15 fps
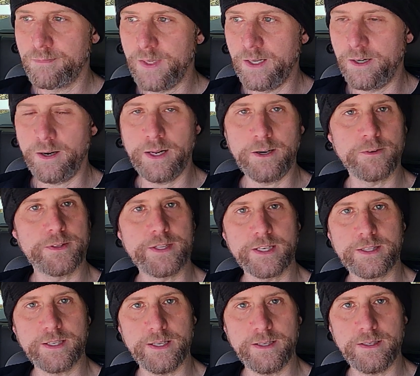You know, I don't
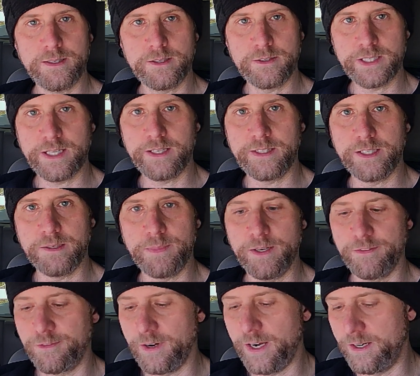think that there's anything to
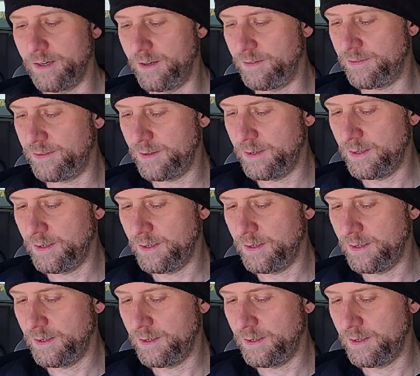be afraid of.